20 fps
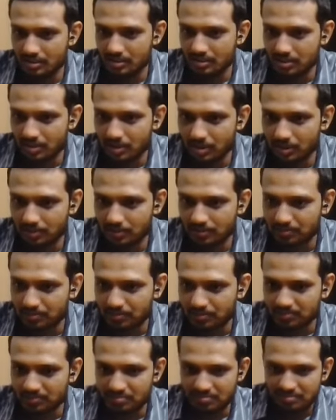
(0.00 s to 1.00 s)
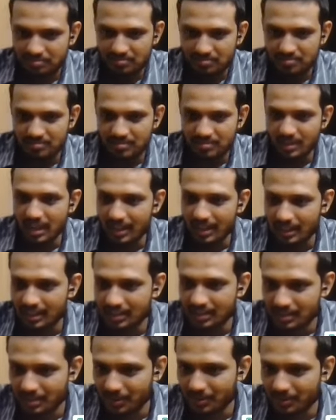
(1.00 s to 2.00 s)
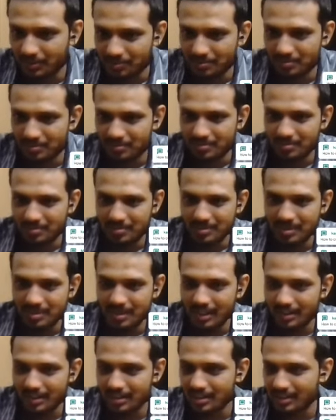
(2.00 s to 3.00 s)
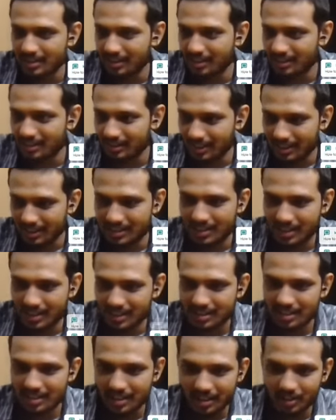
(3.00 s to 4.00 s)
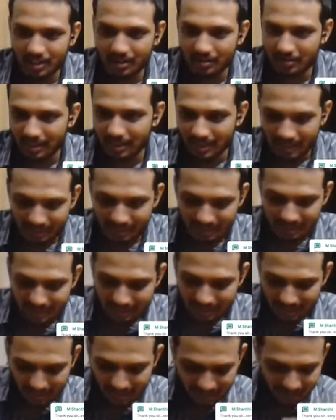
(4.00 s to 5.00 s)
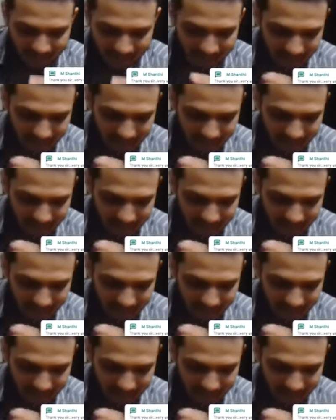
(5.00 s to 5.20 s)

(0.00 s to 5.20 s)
so yeah so that uh, that's the reason you know uh, the,